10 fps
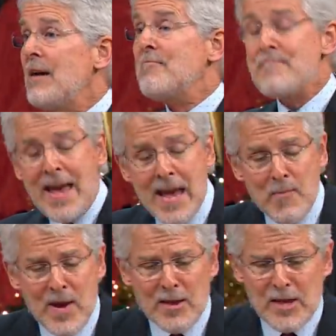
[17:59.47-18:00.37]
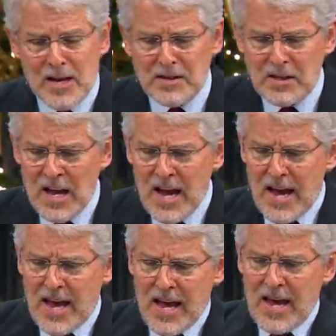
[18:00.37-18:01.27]
Maybe this
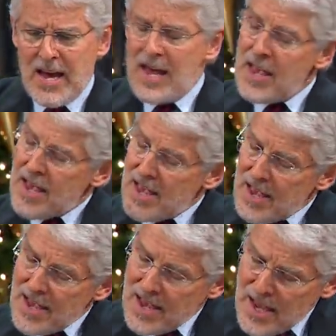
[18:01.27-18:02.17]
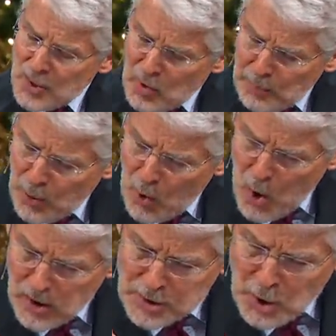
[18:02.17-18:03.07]
is what
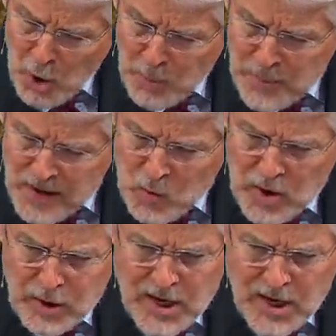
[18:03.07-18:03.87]
Paul is hoping we'll